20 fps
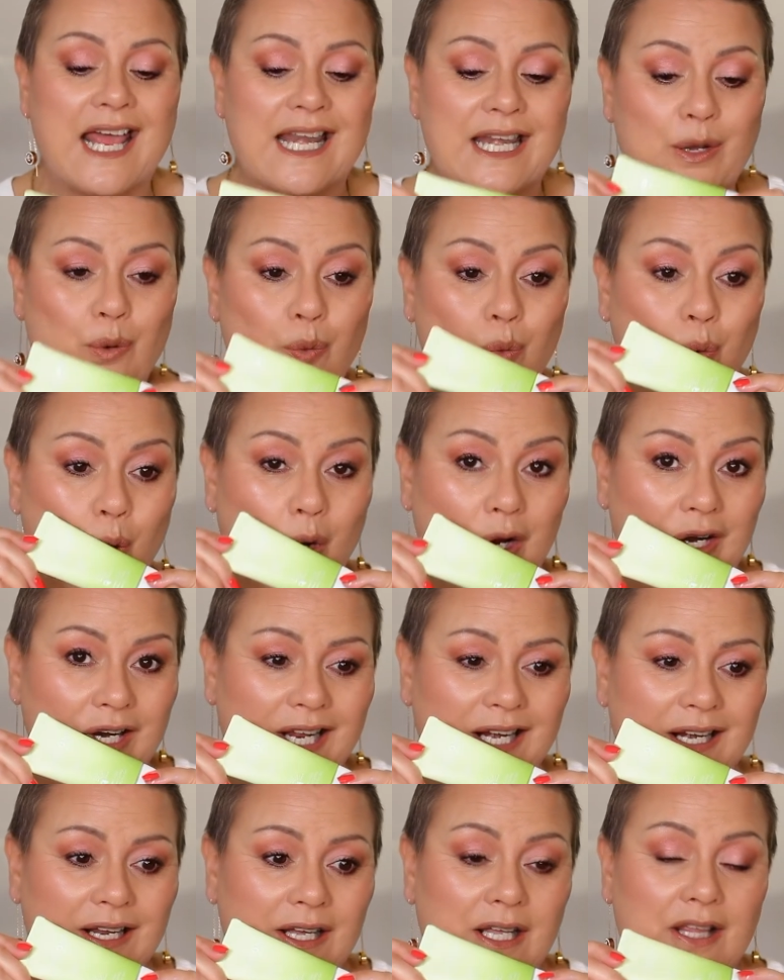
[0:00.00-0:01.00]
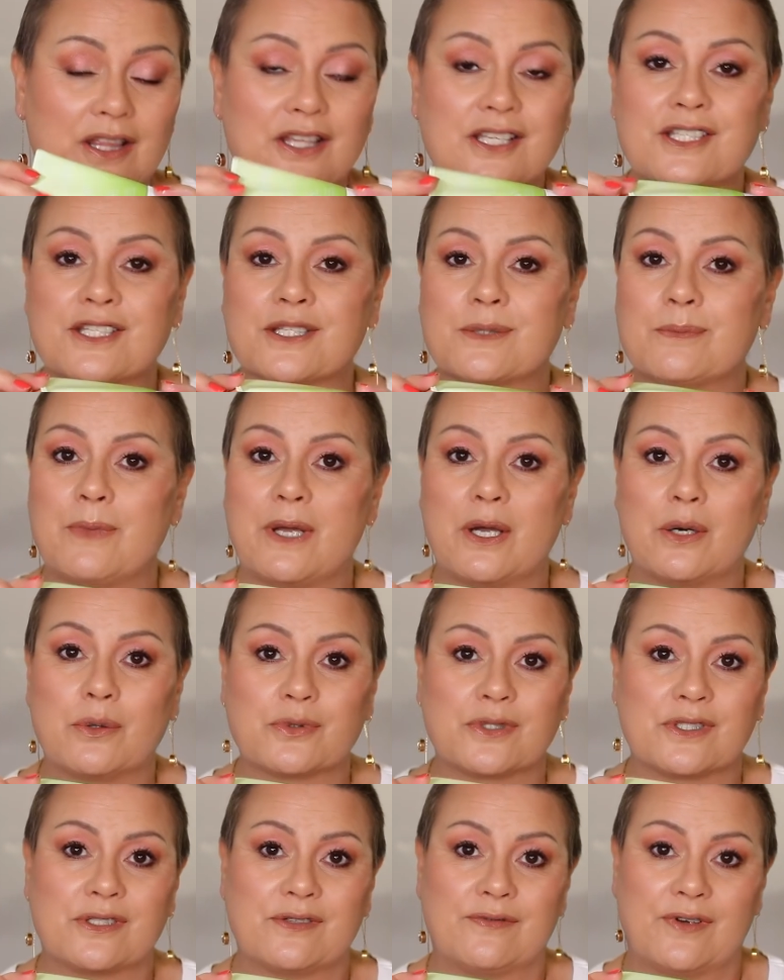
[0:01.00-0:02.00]
Now, what I like, this
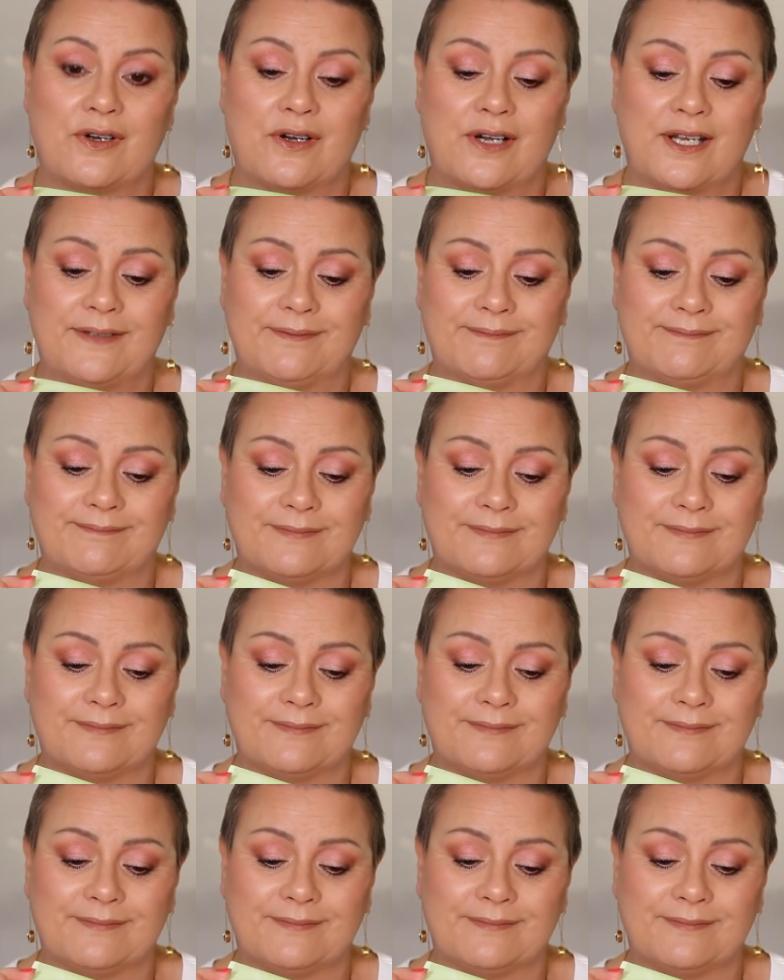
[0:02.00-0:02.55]
smells divine.